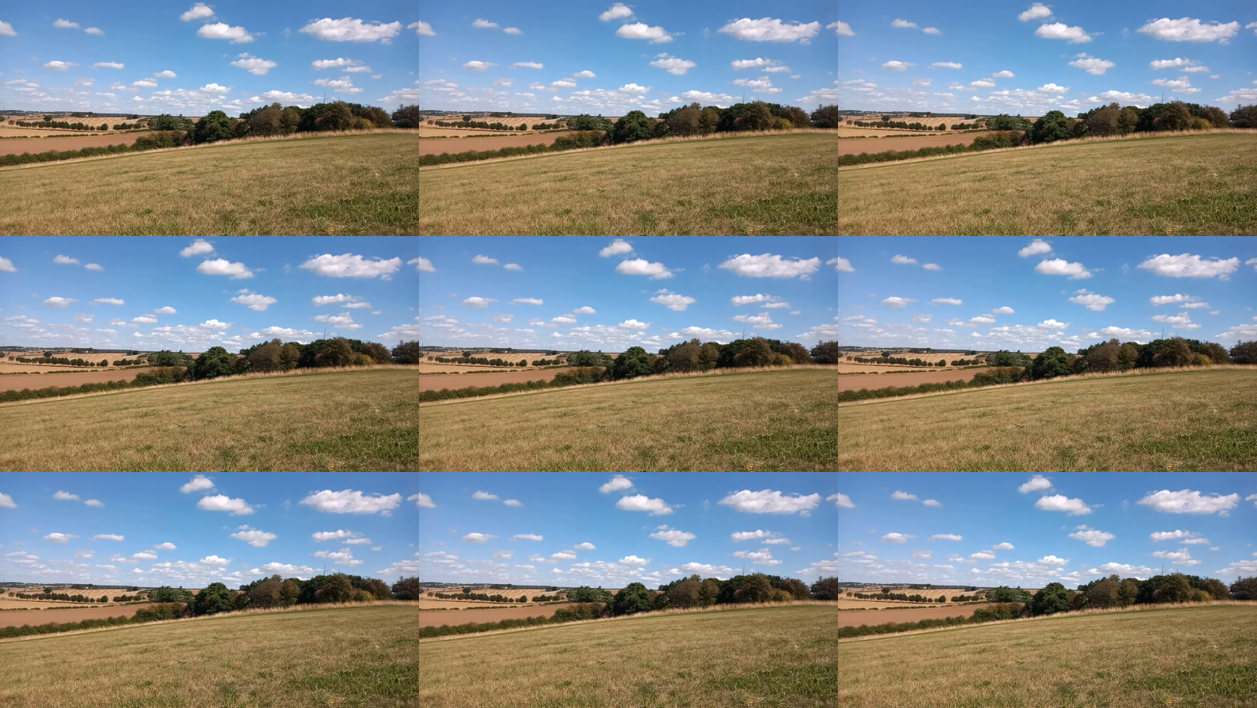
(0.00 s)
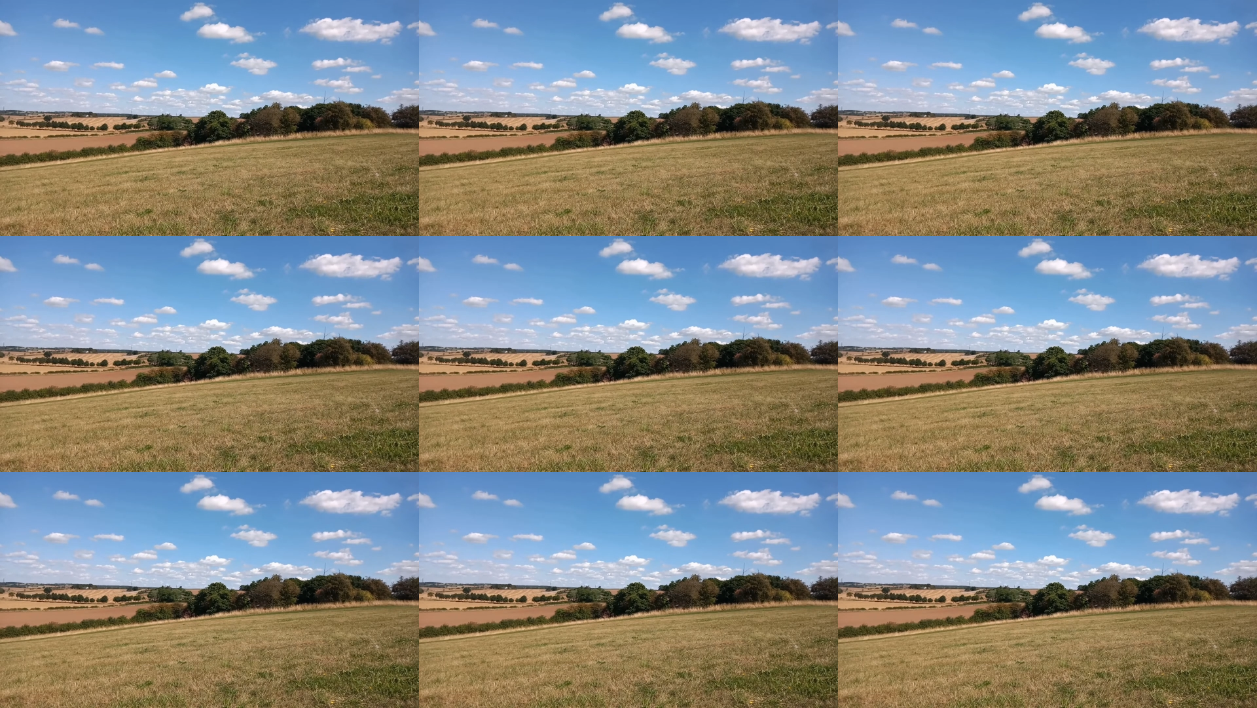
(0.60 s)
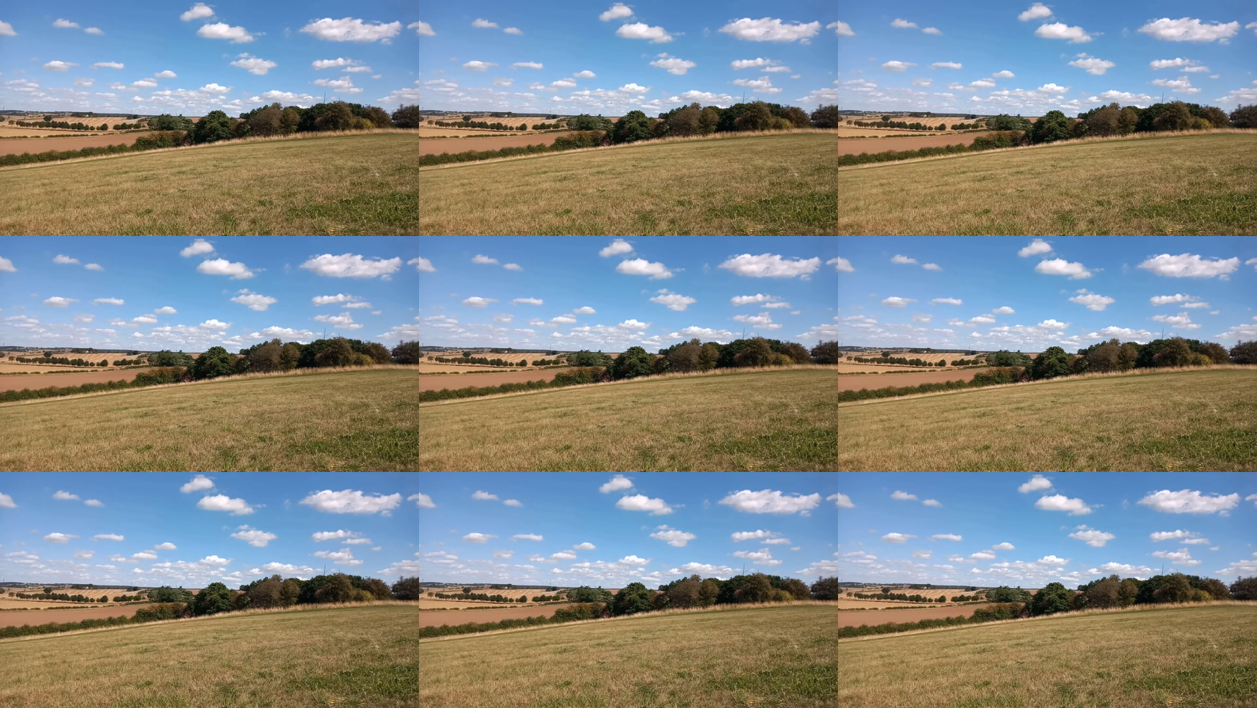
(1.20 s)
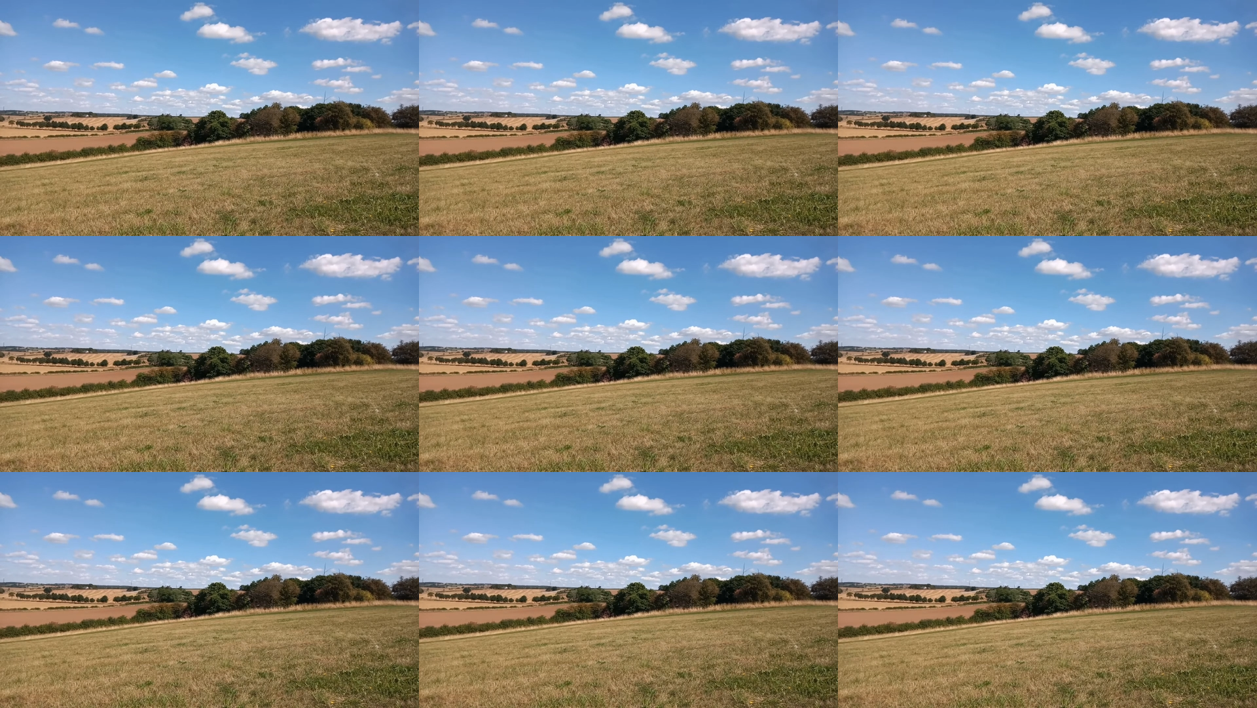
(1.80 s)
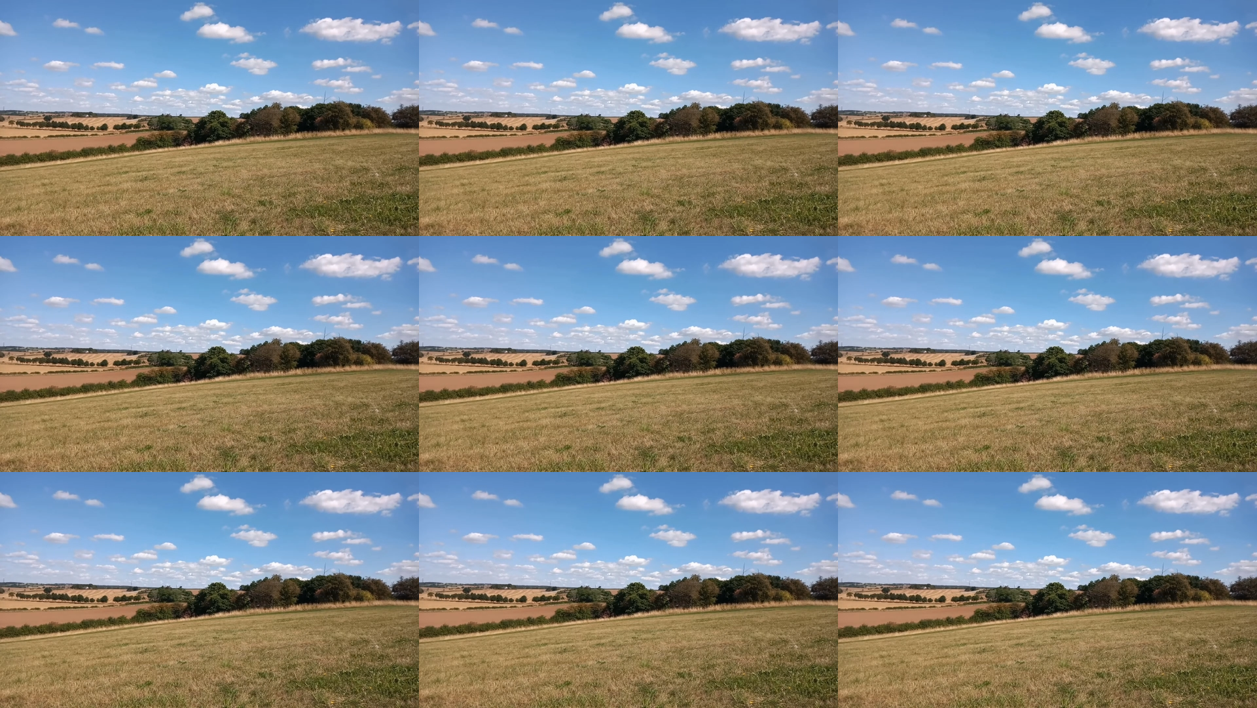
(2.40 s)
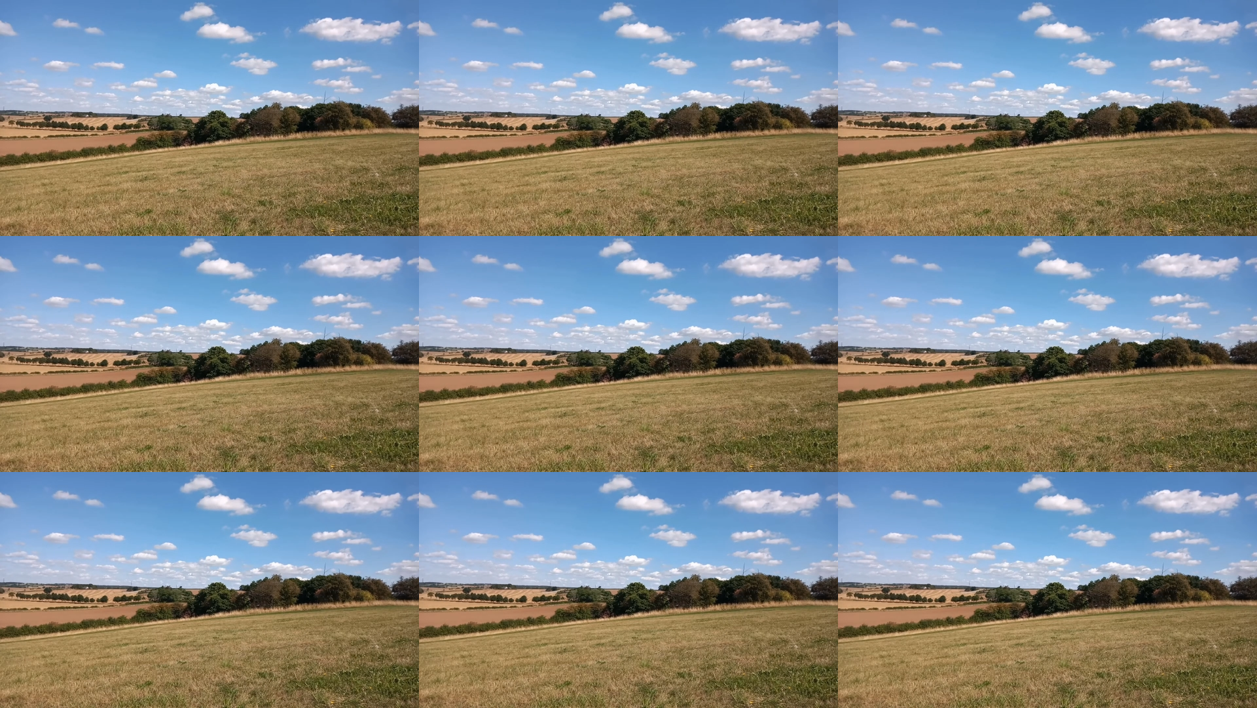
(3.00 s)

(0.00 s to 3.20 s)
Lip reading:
Nobody's mouth can be seen.